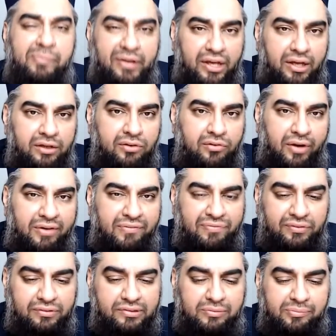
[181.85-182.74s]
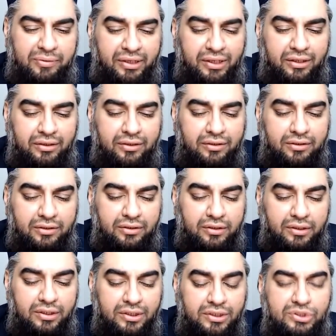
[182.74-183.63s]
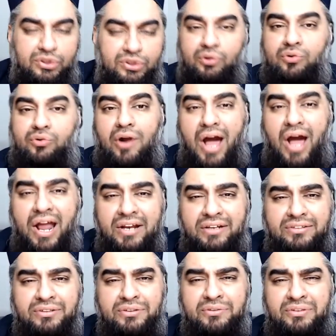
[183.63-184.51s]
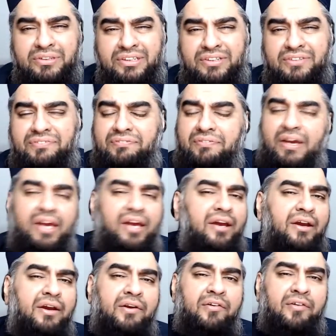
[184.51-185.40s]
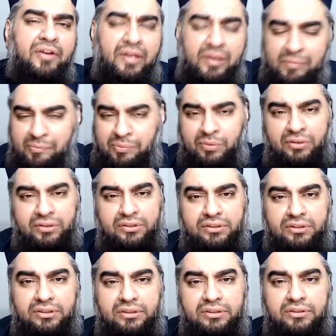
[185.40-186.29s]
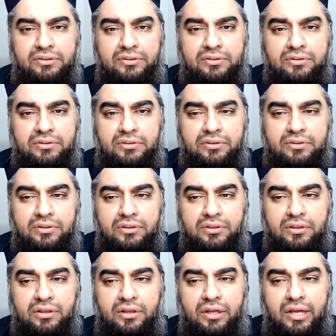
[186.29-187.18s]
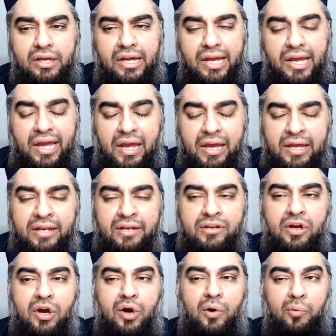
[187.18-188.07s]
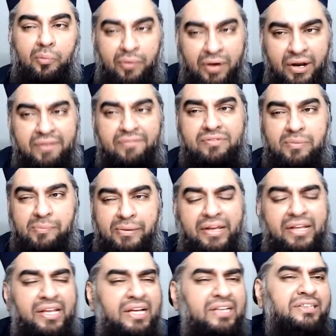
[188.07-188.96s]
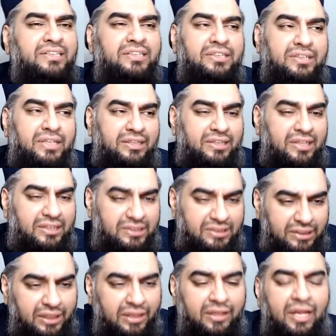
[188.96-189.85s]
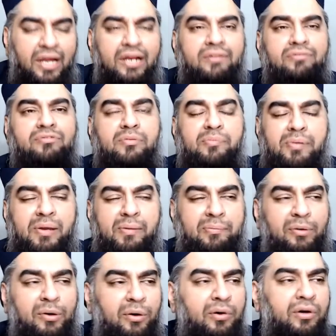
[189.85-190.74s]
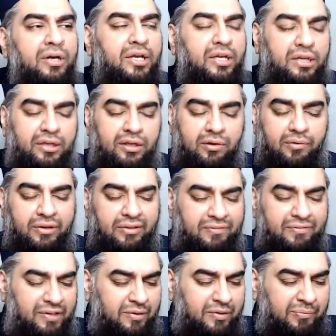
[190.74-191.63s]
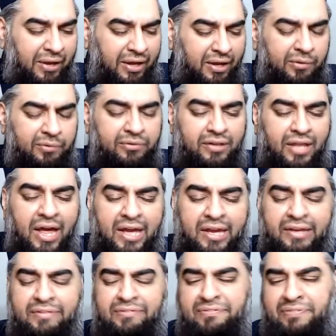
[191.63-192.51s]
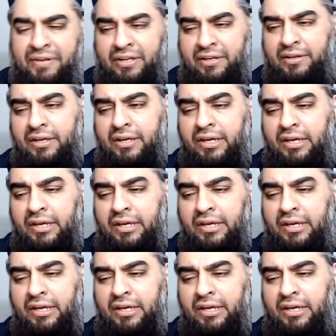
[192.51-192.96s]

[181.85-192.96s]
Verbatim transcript: be ungrateful to me. So gratitude is very important. And one of the big lessons, as I see a lot of the people, you know, even in my own life and,